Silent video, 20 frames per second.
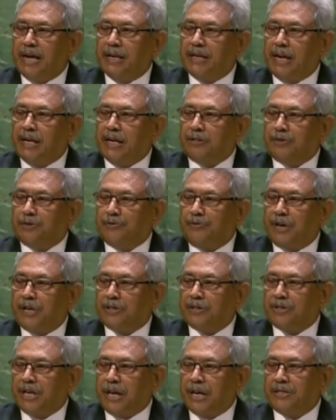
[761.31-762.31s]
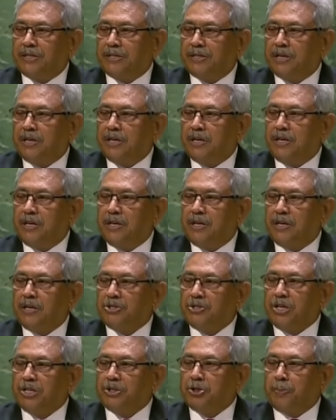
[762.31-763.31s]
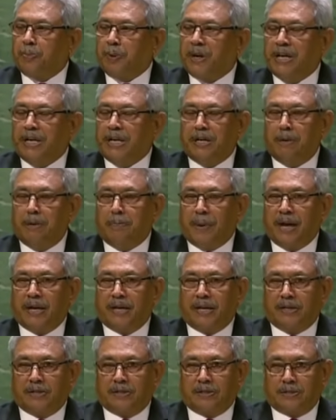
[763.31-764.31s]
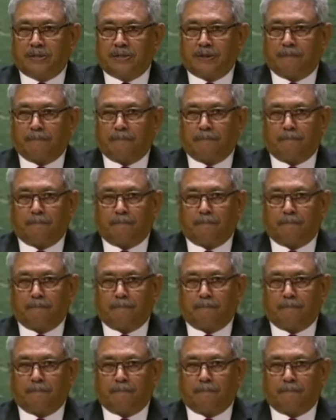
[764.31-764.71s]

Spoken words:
adult franchise since pre-independence.